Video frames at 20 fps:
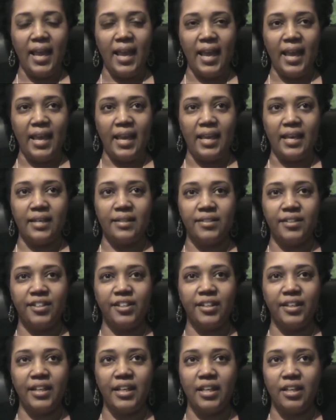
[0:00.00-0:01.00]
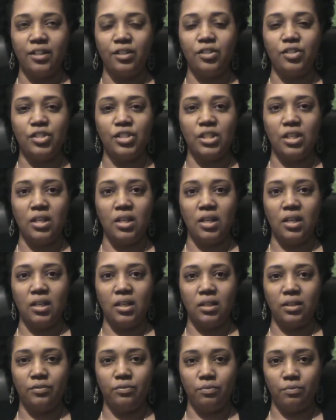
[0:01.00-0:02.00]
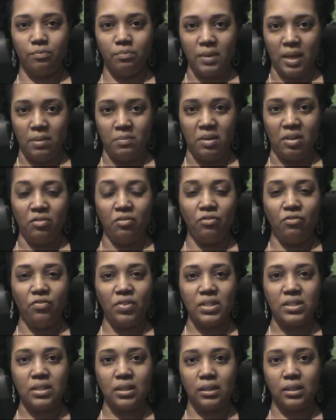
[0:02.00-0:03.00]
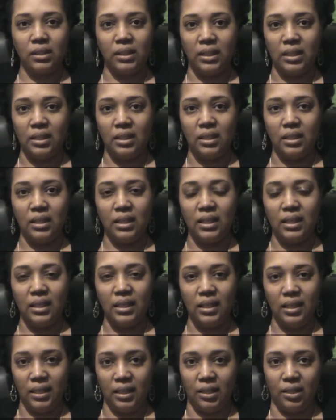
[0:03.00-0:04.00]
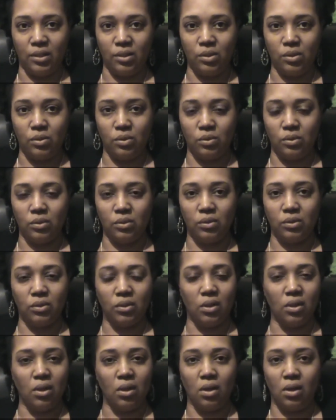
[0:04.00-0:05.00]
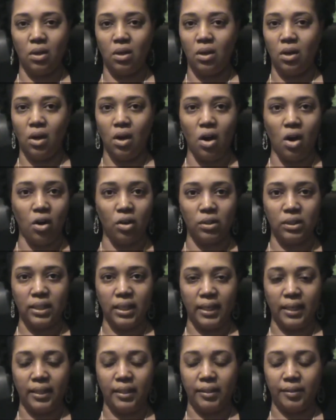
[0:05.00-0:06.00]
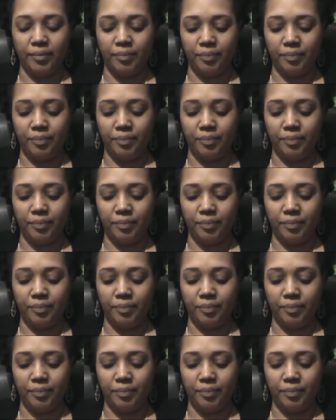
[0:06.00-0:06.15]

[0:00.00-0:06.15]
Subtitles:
and her energy made me physically ill all day.